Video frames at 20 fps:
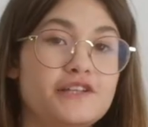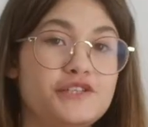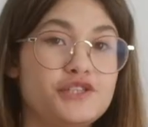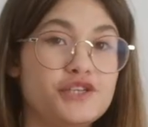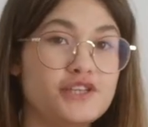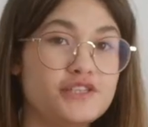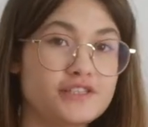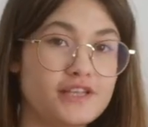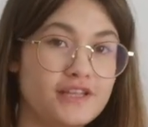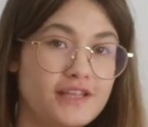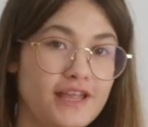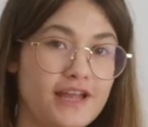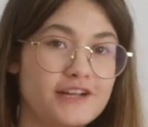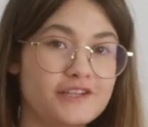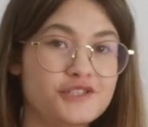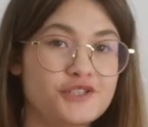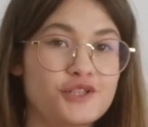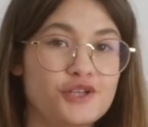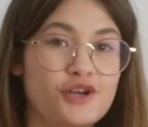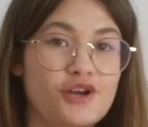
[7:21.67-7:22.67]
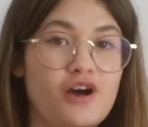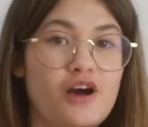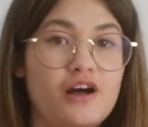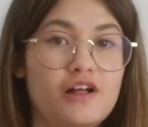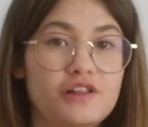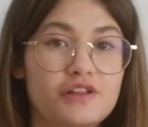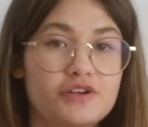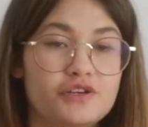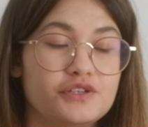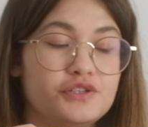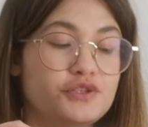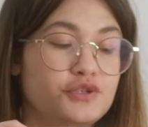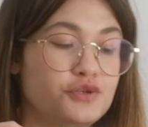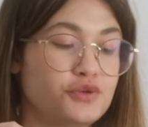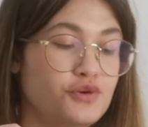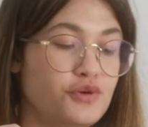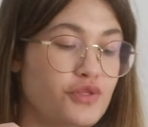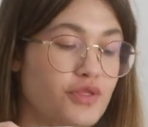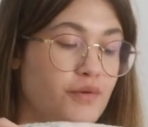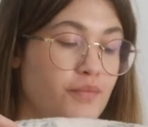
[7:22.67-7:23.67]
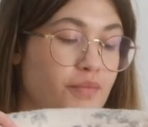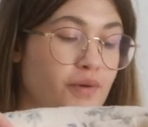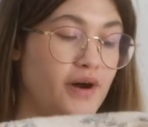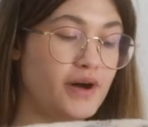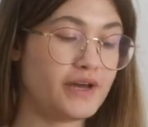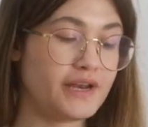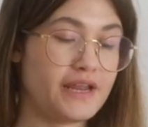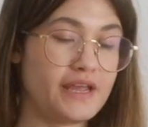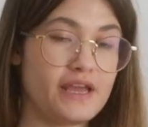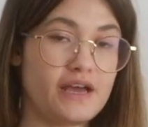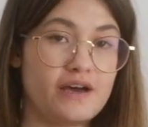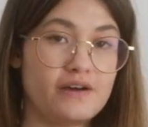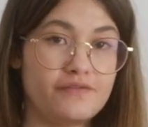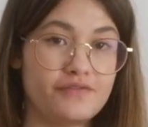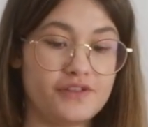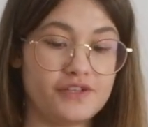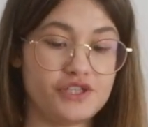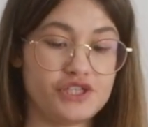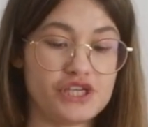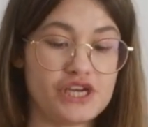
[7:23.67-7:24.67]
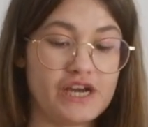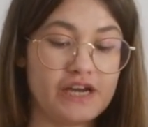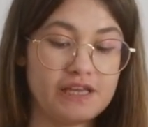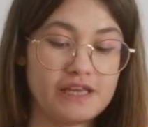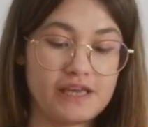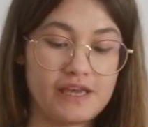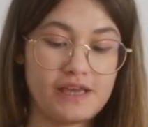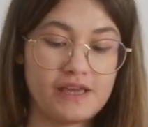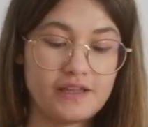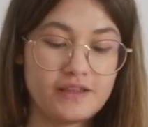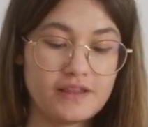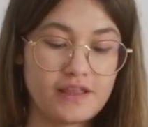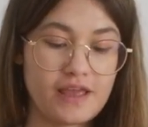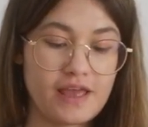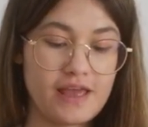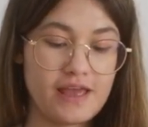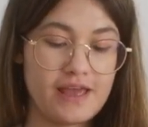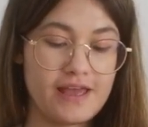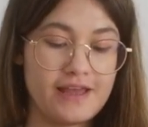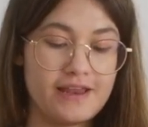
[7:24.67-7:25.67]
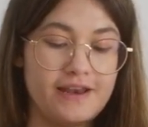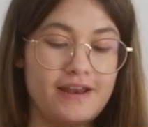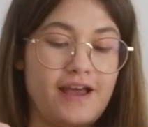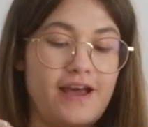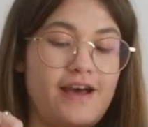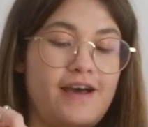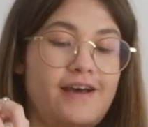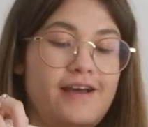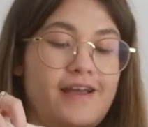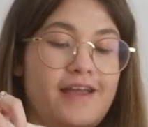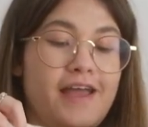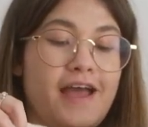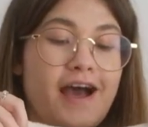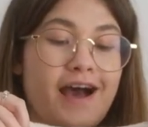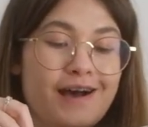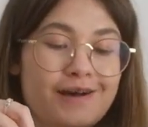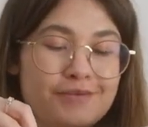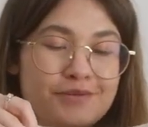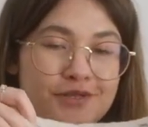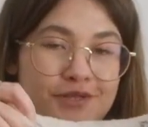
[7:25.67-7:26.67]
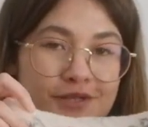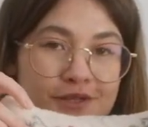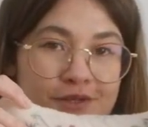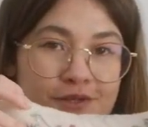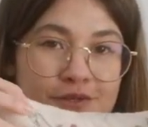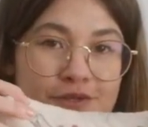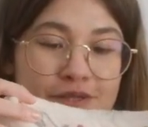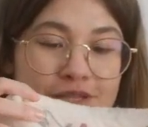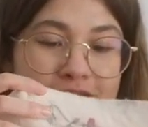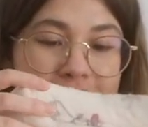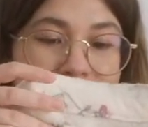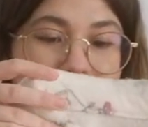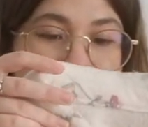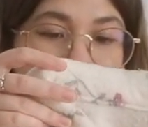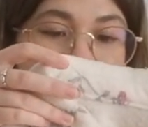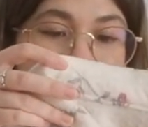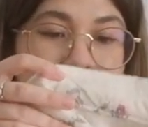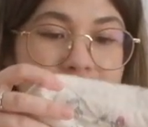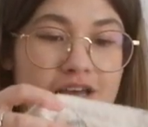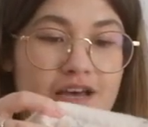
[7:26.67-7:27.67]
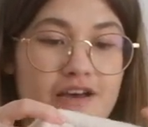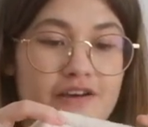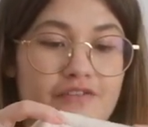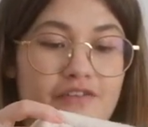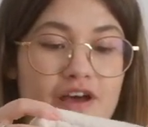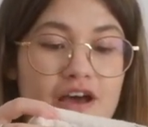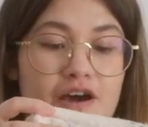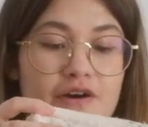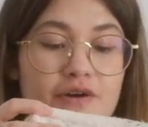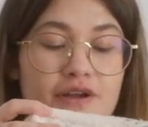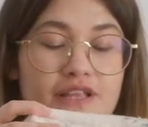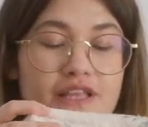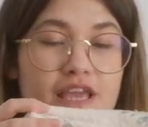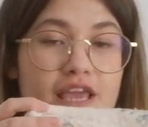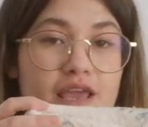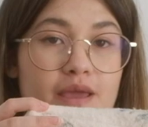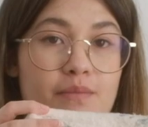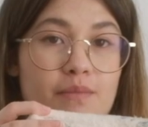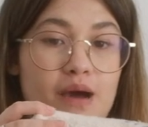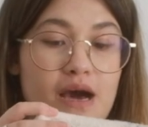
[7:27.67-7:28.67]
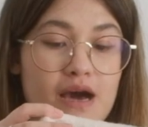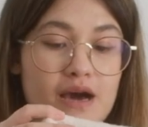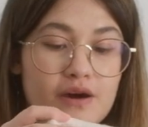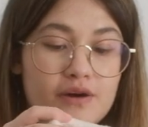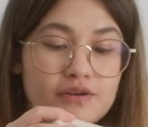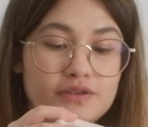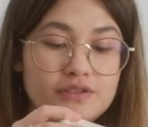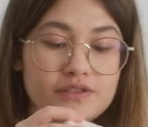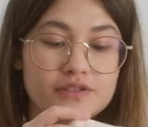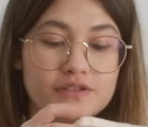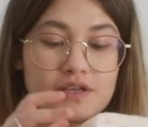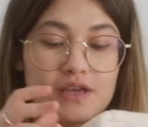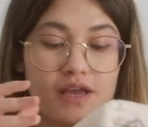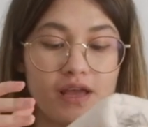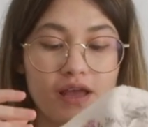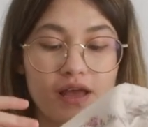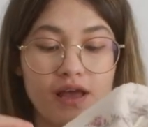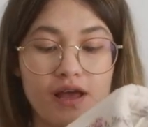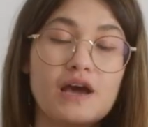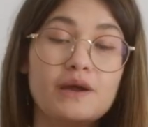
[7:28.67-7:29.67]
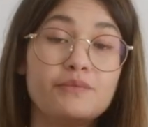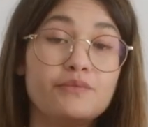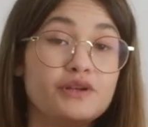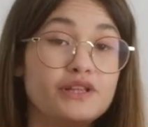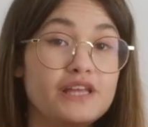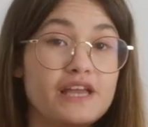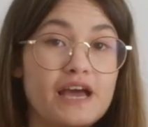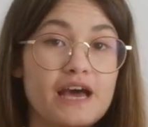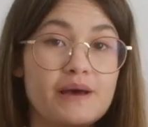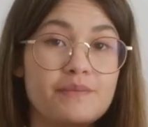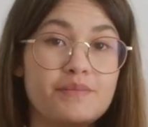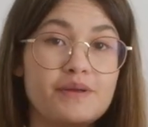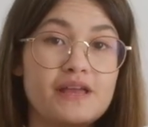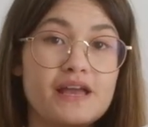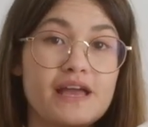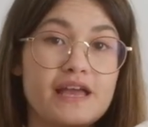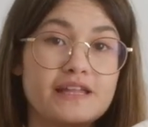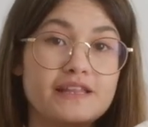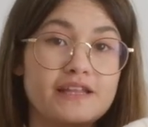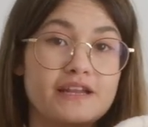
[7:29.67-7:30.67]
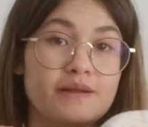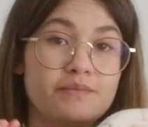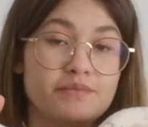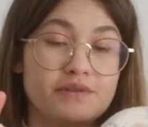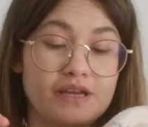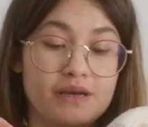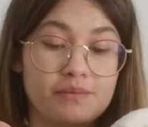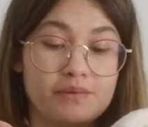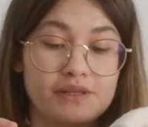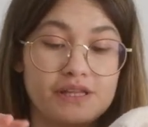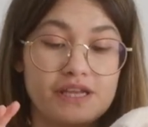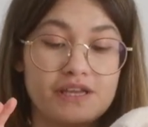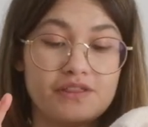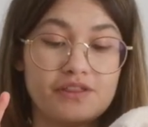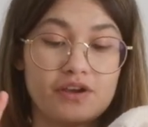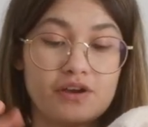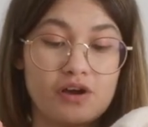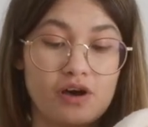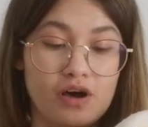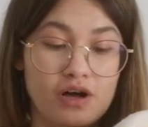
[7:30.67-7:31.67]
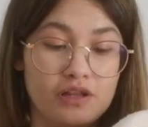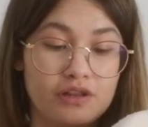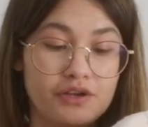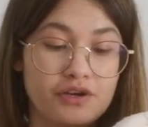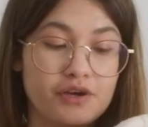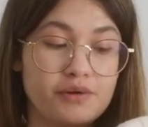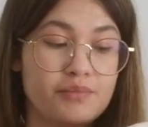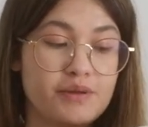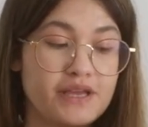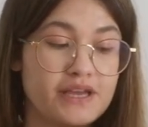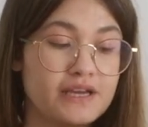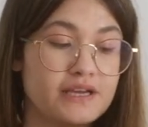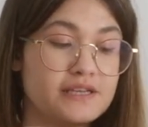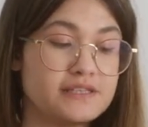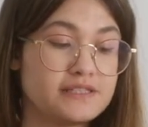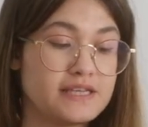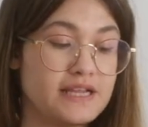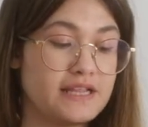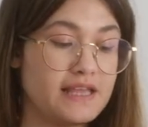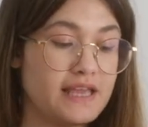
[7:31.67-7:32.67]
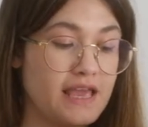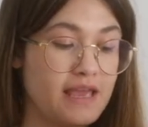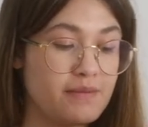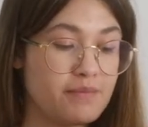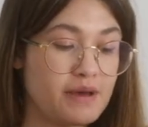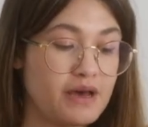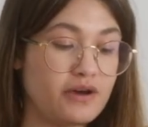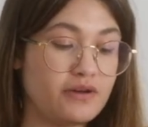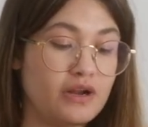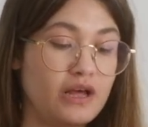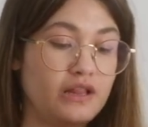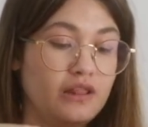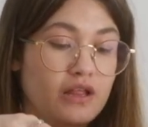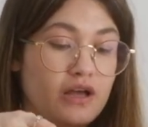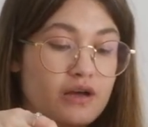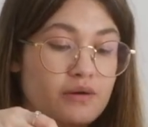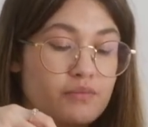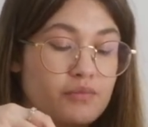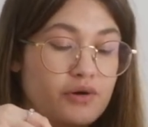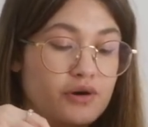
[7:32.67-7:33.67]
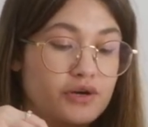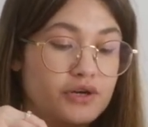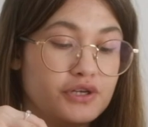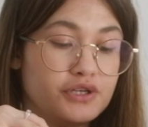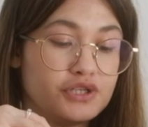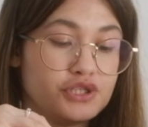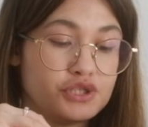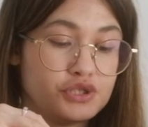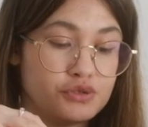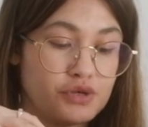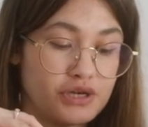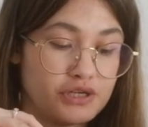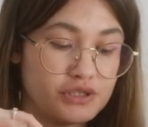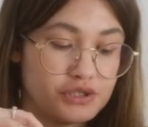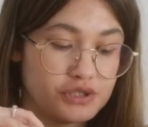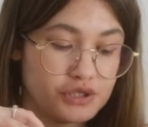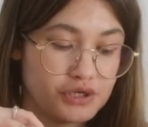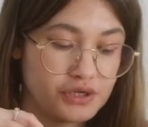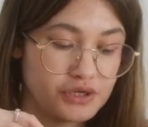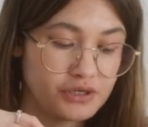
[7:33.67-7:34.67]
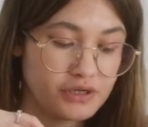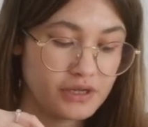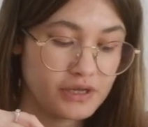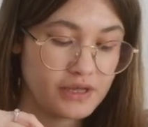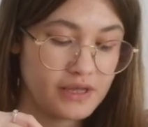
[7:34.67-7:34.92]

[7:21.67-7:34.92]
just attached the collar to the body of the jacket, and I absolutely love how it came out. I'm really happy I ended up doubling the collar because it came out a lot more structured,